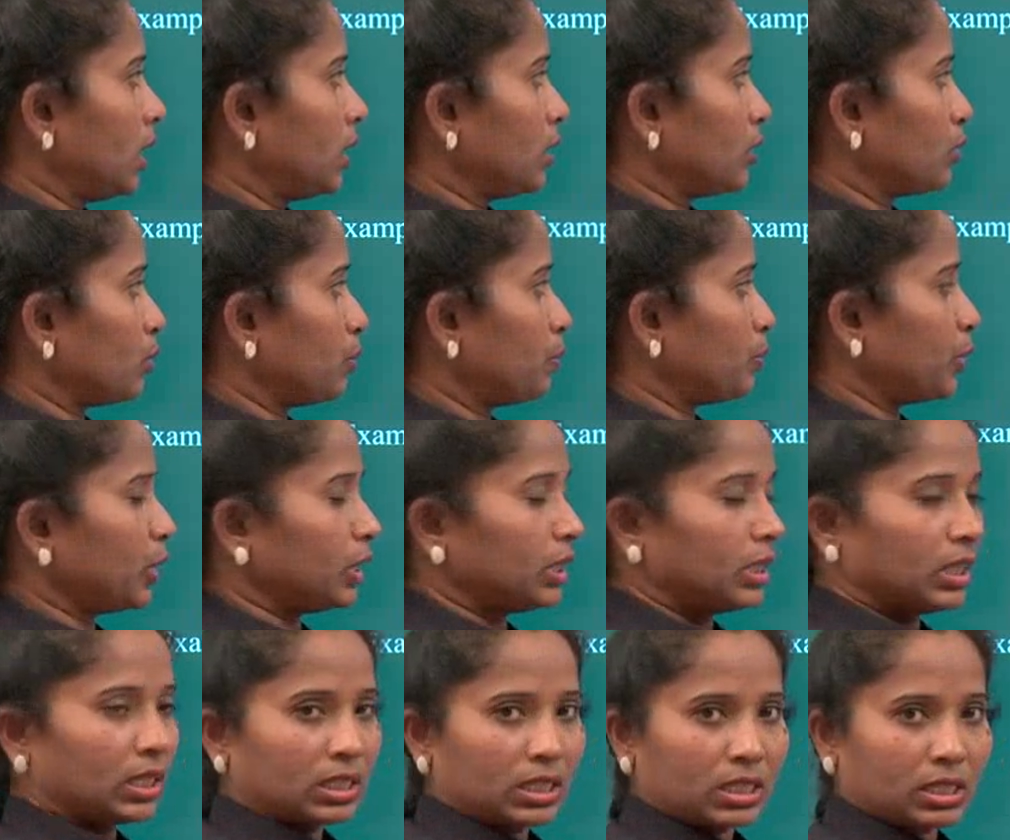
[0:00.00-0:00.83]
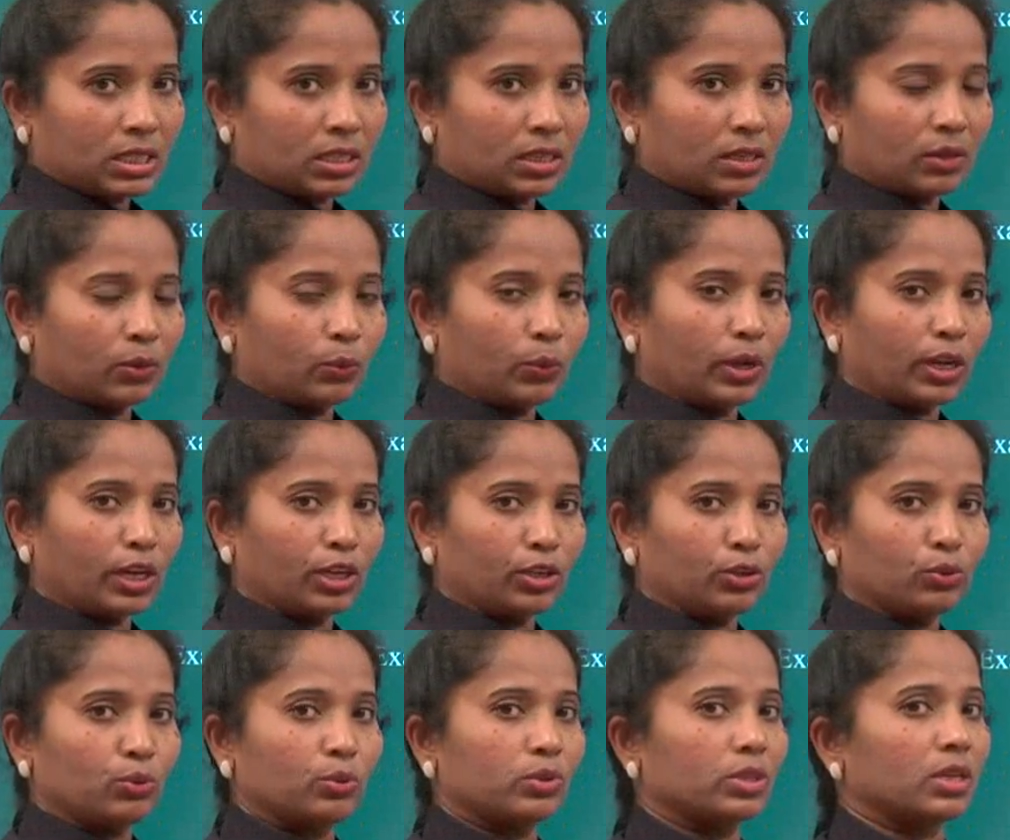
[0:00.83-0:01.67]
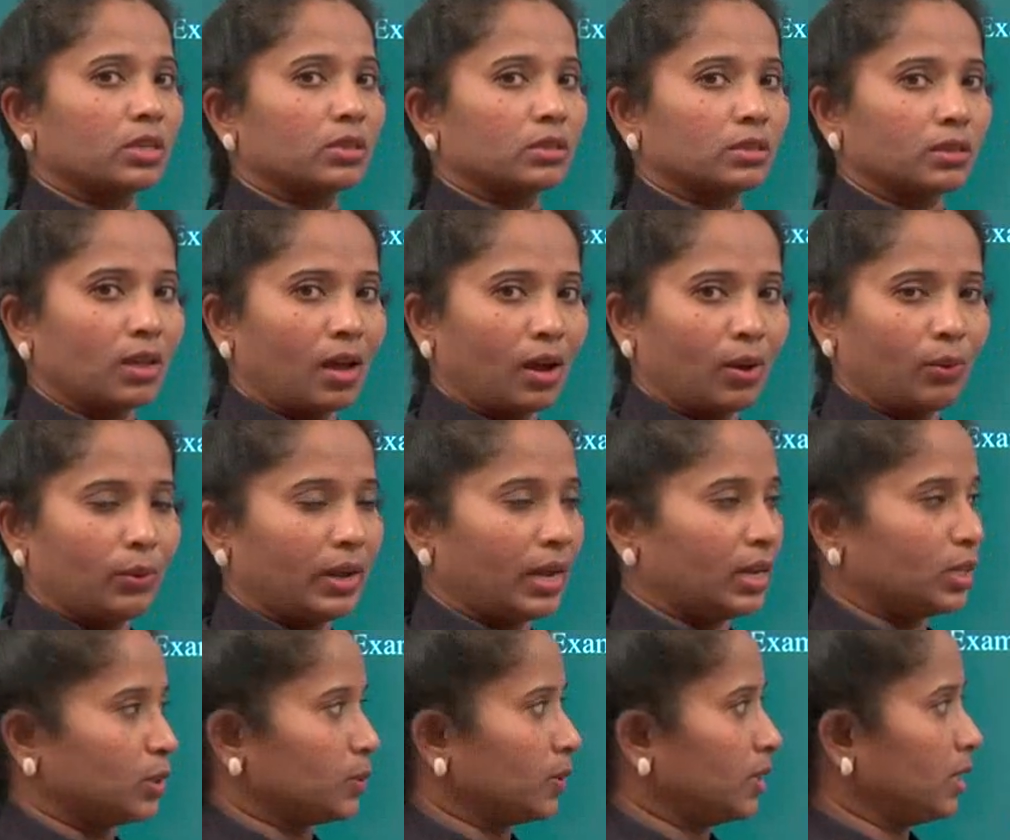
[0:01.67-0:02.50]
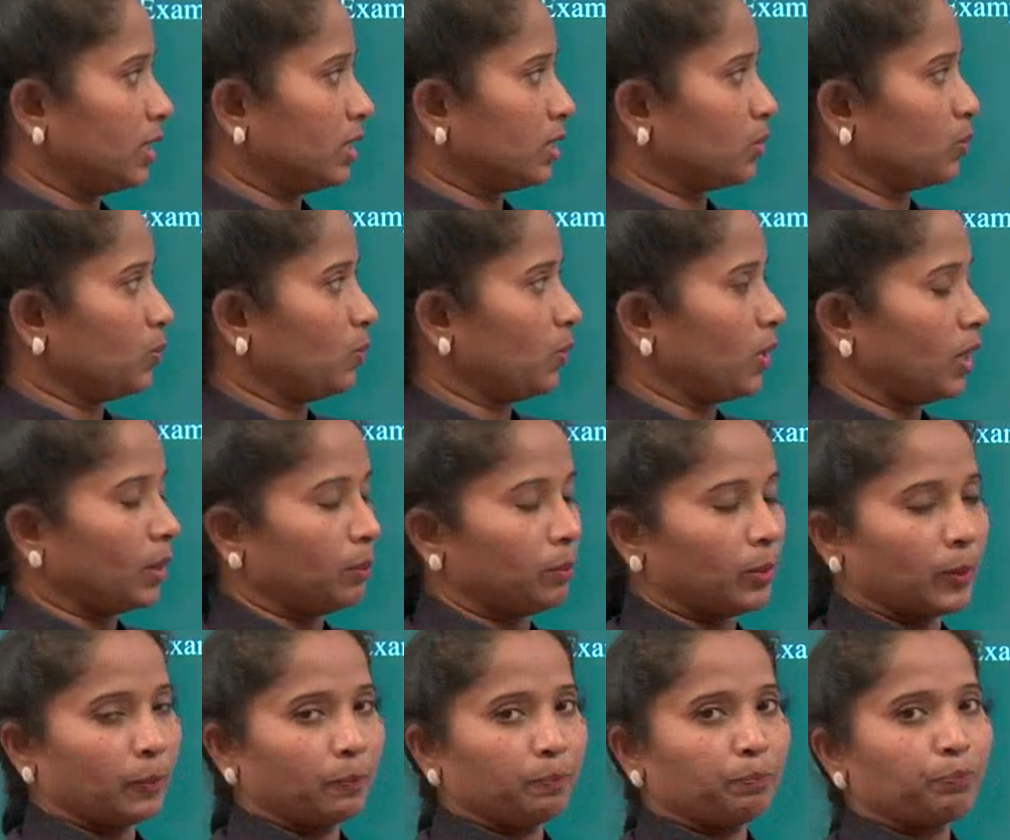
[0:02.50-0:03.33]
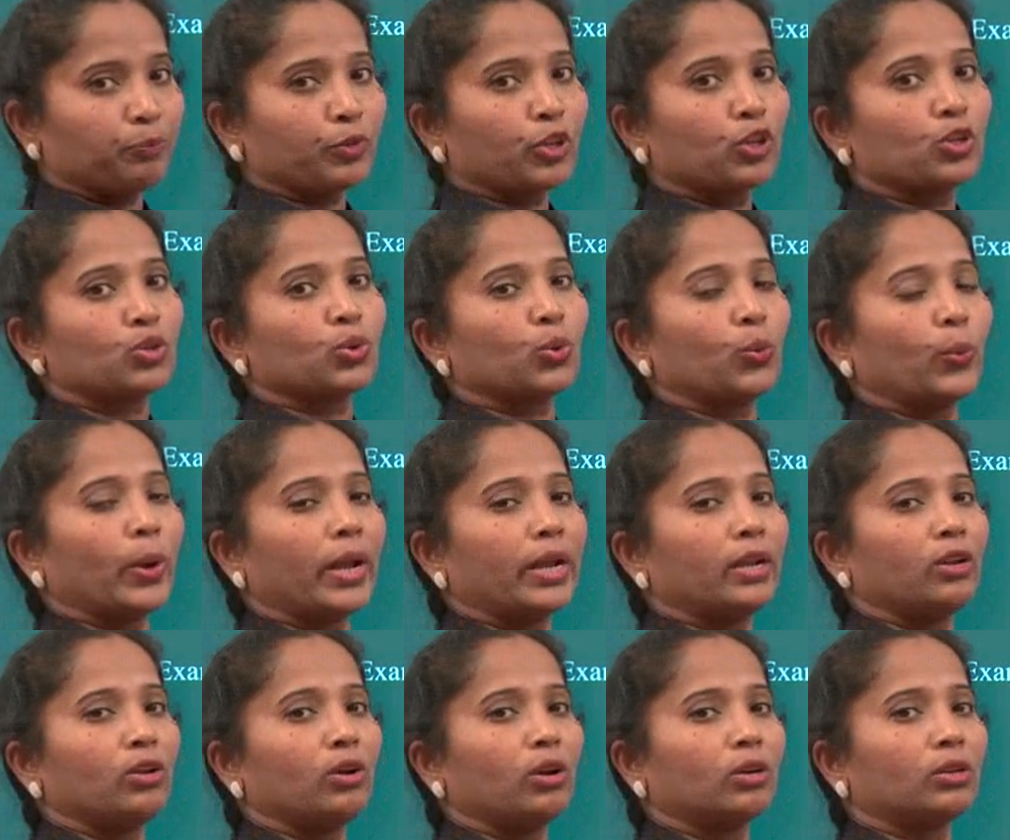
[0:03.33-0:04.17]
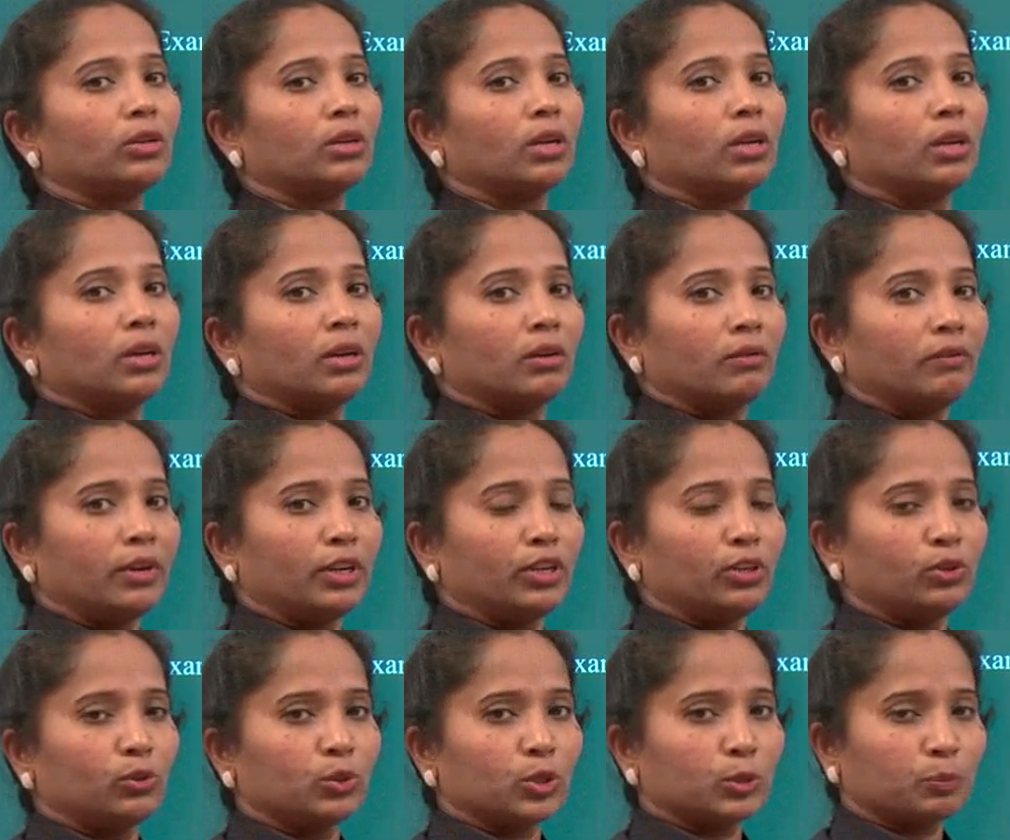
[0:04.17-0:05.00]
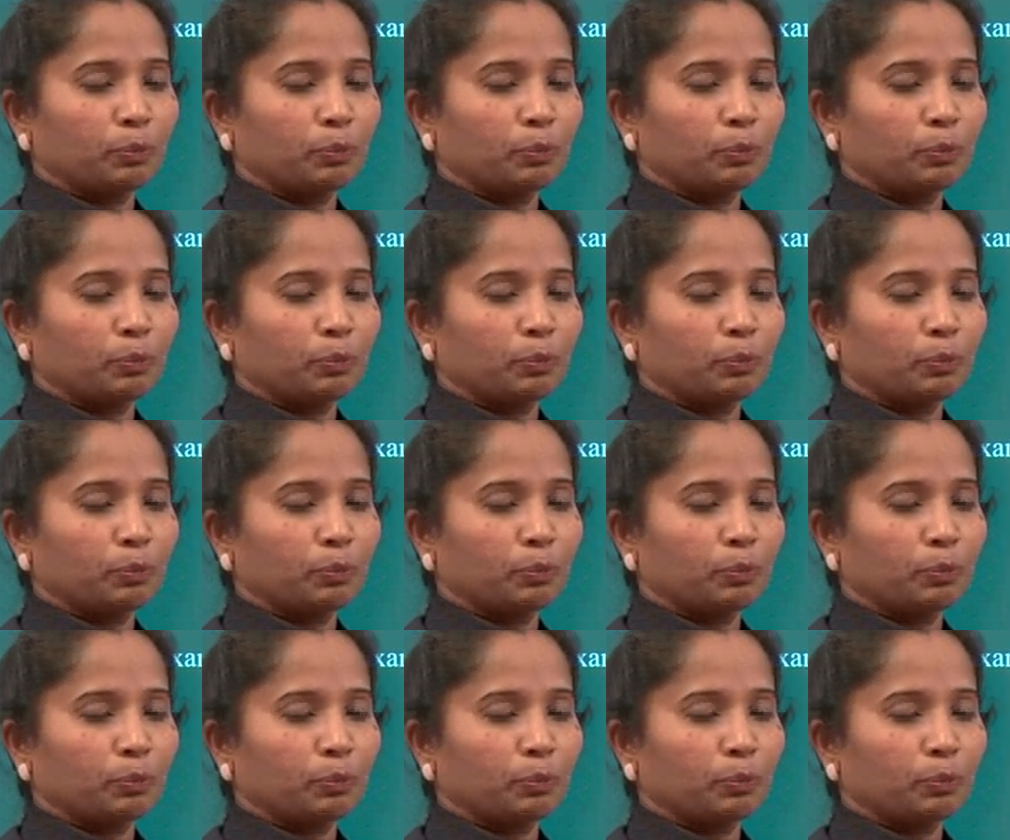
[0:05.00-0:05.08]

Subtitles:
So protest we can use as noun as well as verb. So when you